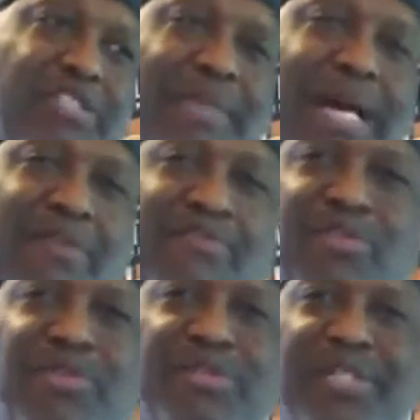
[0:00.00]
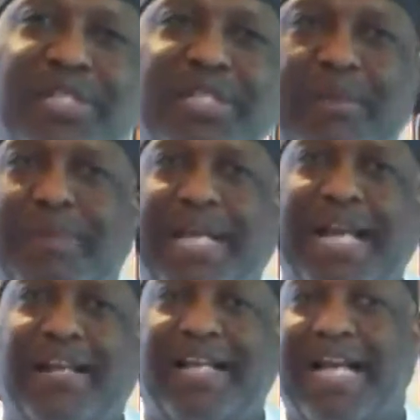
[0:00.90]
going to be helpful to pick it
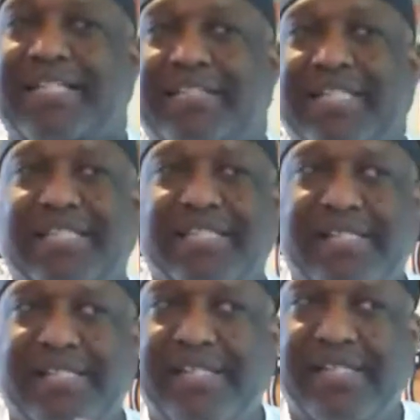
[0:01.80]
out. Like I just did the